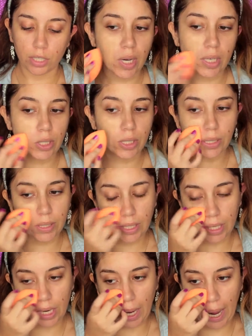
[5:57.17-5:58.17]
I just
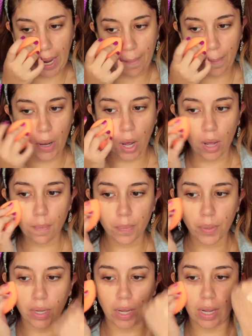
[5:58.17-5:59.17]
did a pump,
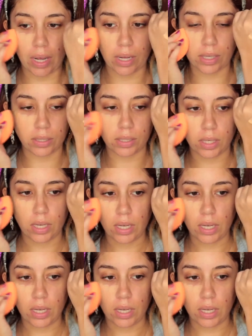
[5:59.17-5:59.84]
and